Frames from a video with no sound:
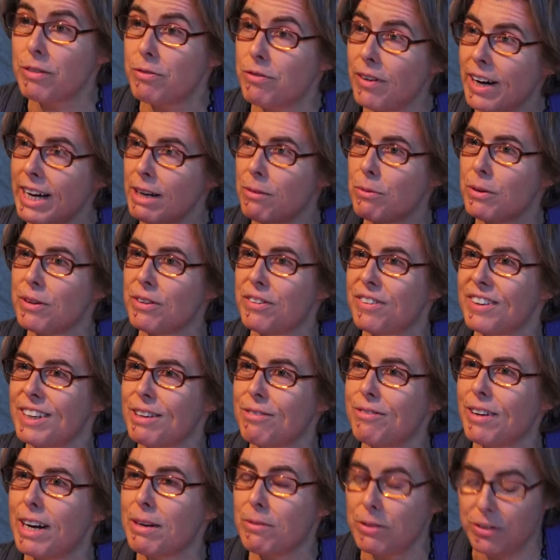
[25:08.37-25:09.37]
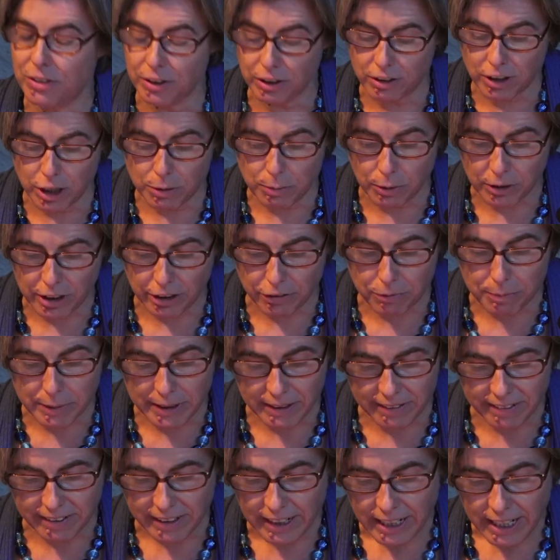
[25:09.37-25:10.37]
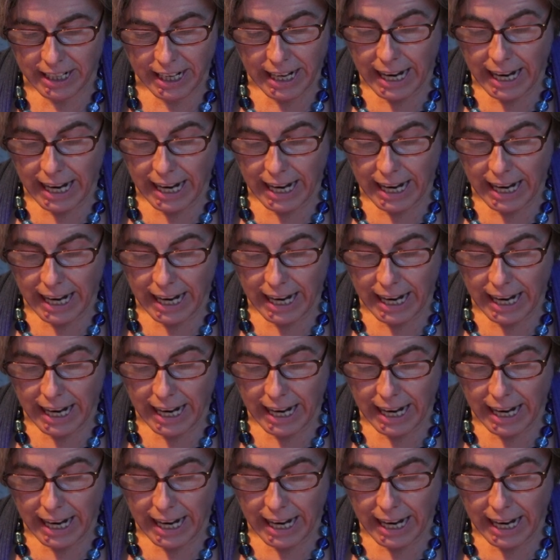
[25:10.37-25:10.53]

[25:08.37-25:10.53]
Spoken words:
If I was the global government,